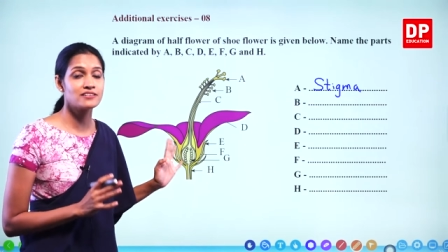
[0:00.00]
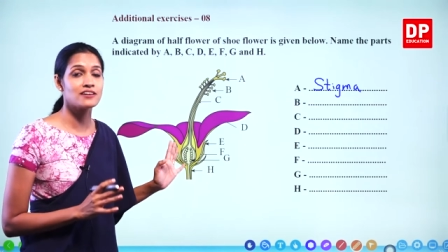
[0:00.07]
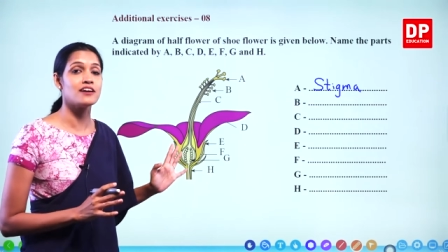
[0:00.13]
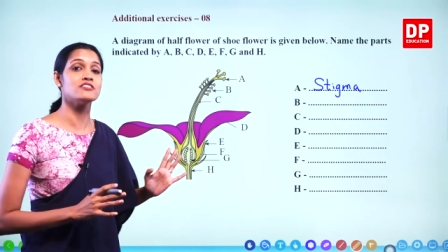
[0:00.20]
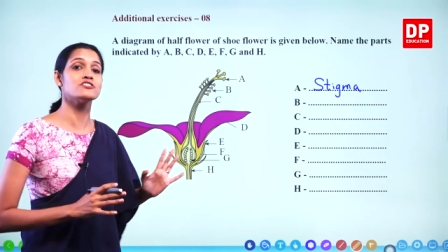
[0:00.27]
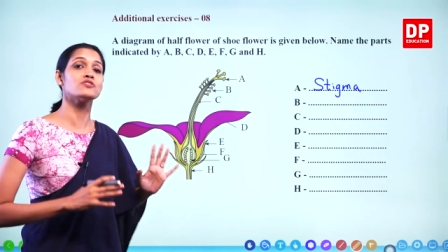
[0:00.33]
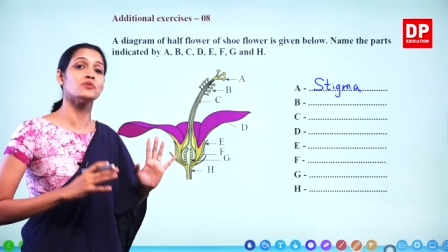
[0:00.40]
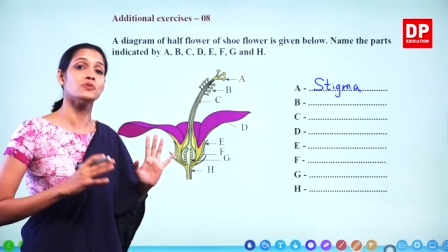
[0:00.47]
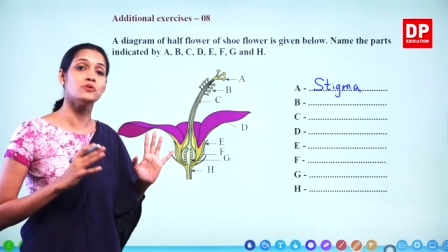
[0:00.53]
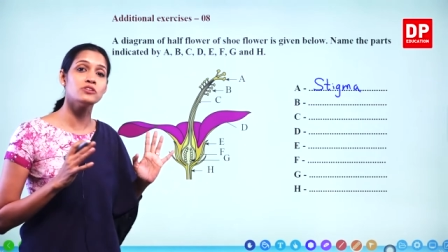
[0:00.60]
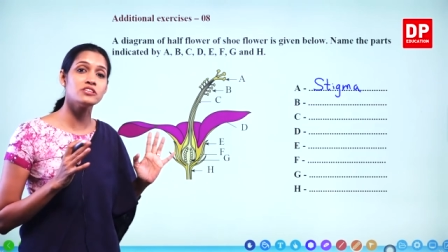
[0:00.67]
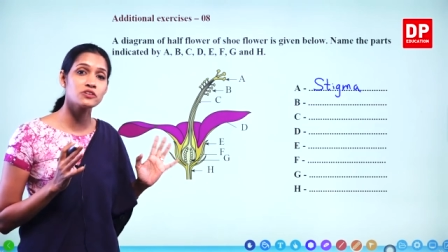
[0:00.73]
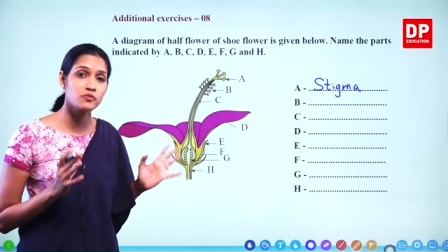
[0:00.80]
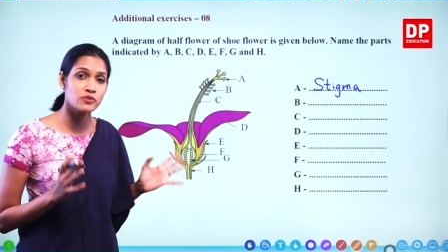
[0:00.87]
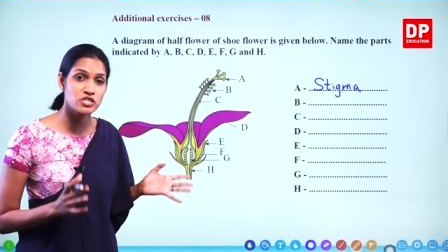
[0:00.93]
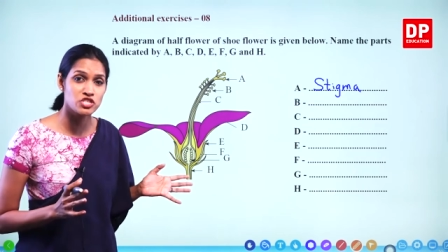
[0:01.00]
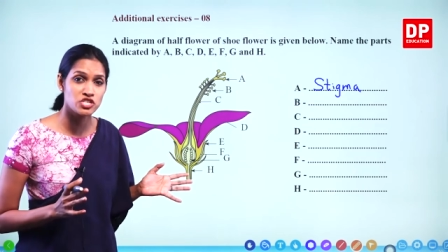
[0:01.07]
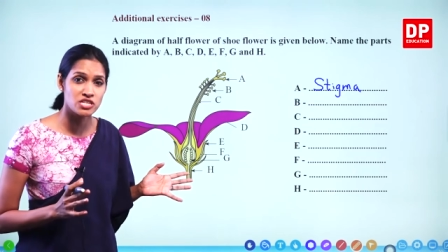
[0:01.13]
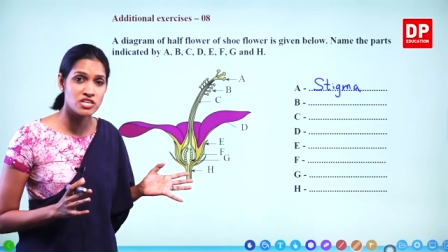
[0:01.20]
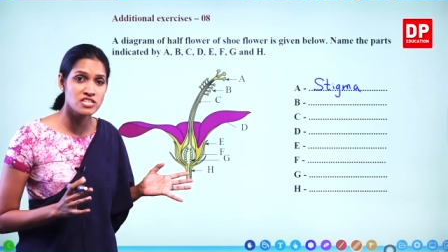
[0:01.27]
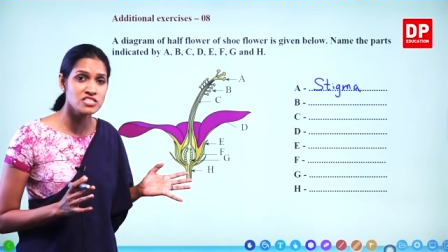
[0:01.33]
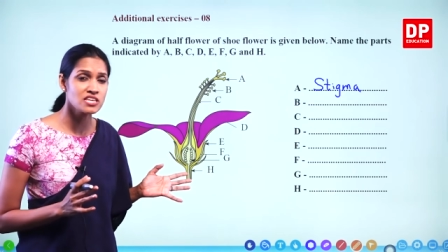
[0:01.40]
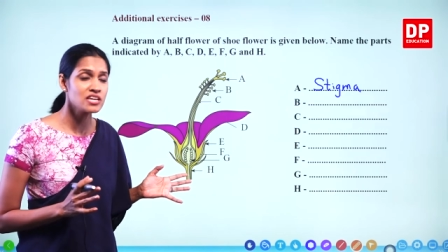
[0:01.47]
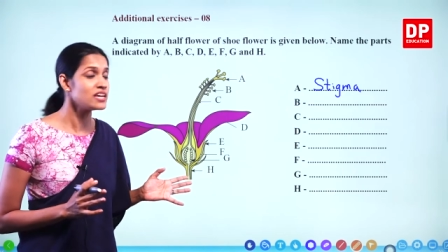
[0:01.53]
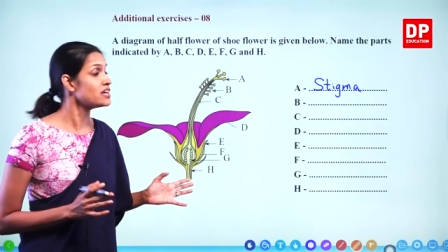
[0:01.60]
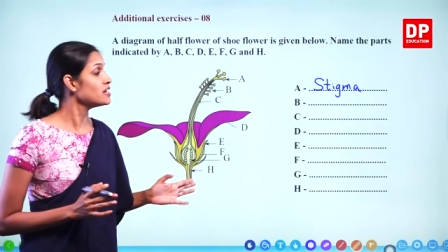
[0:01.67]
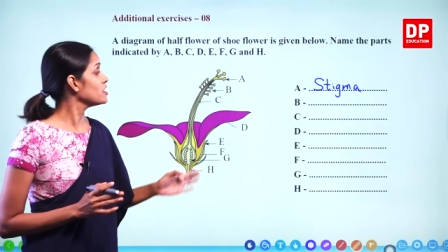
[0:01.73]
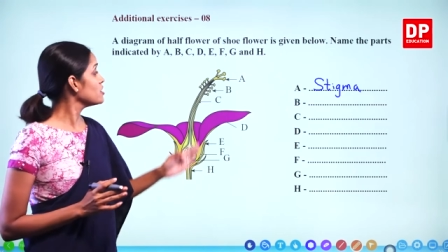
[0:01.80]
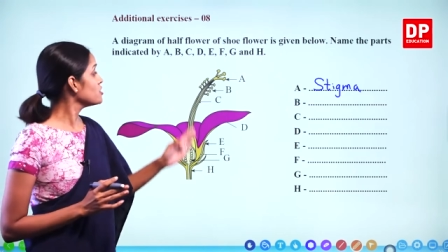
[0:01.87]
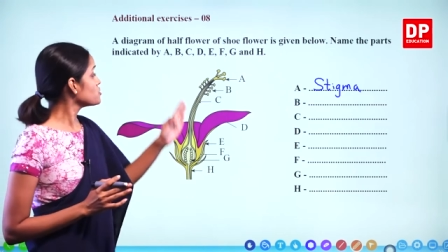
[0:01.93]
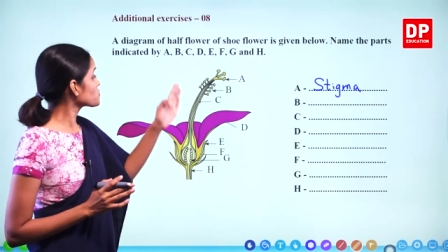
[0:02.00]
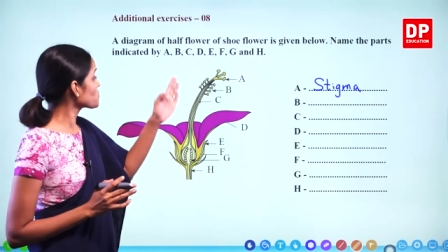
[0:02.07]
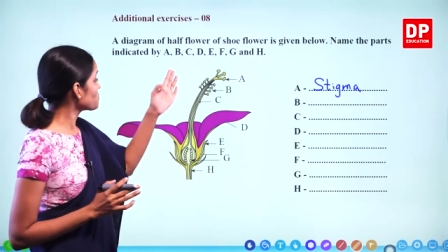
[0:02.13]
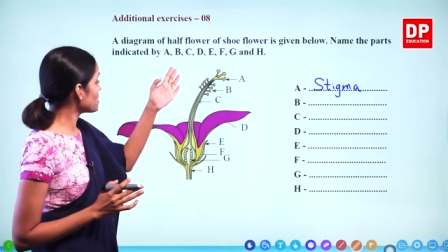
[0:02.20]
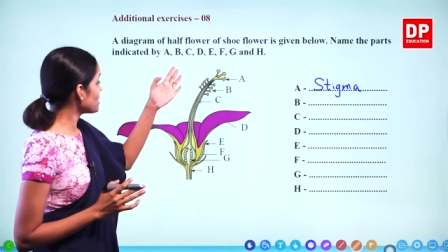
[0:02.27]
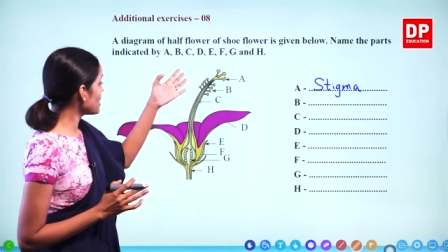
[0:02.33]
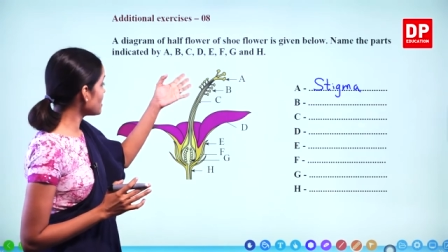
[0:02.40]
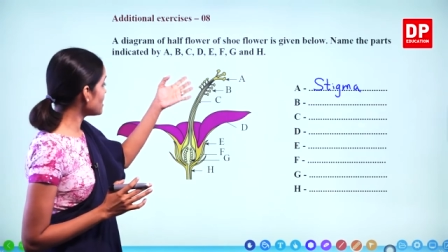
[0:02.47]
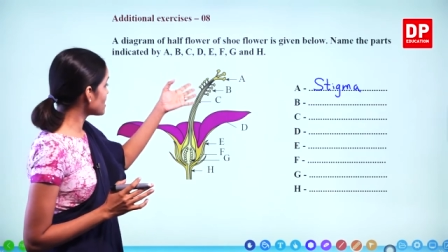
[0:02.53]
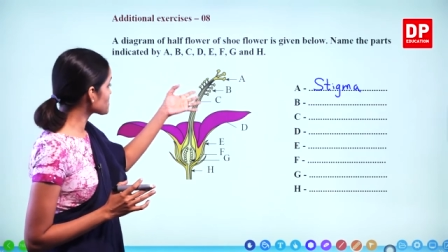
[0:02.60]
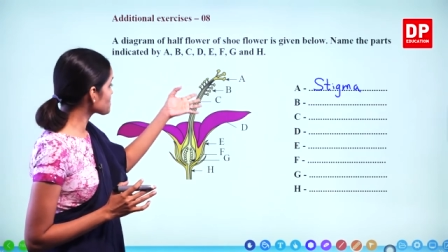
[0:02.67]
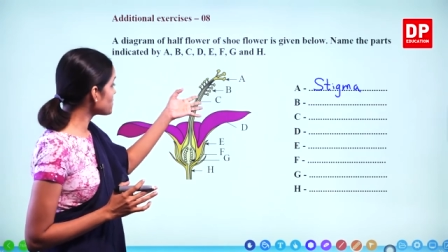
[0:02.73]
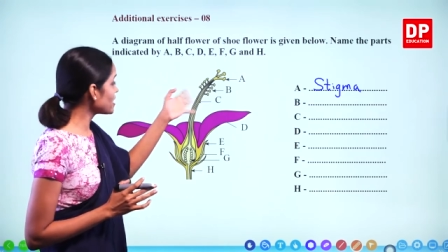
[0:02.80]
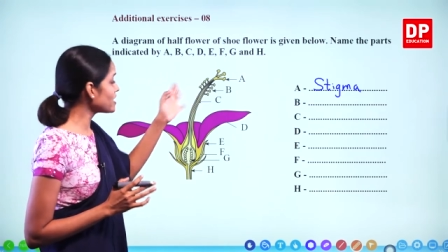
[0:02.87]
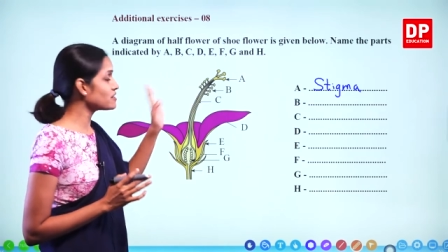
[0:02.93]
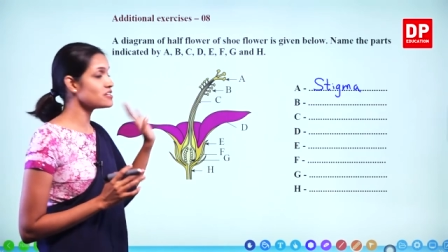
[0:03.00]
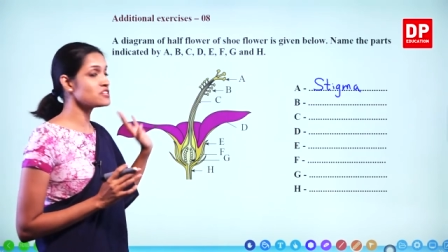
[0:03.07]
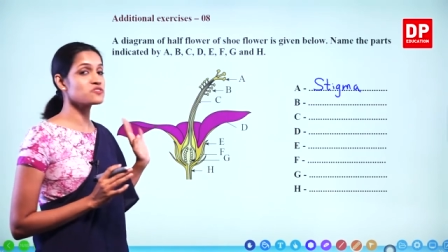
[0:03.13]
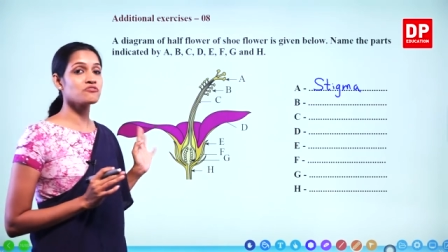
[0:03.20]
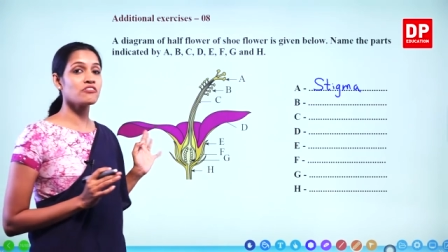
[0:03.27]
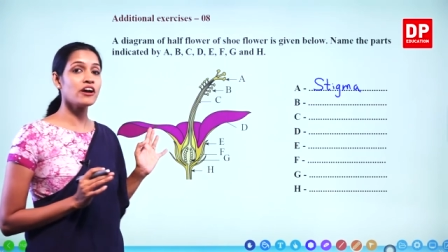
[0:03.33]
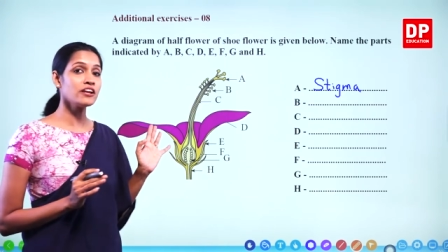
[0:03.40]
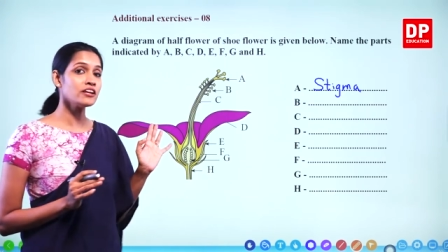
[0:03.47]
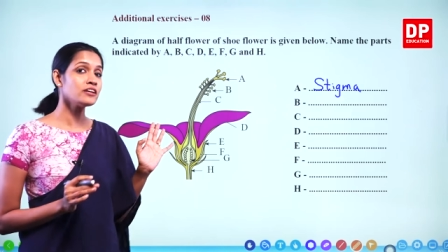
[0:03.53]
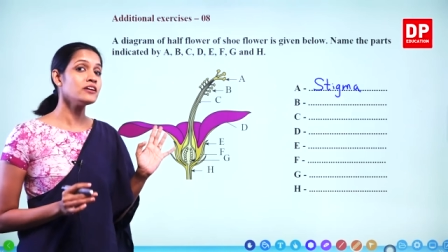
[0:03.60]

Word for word: Answer all the questions. So when I explain this one,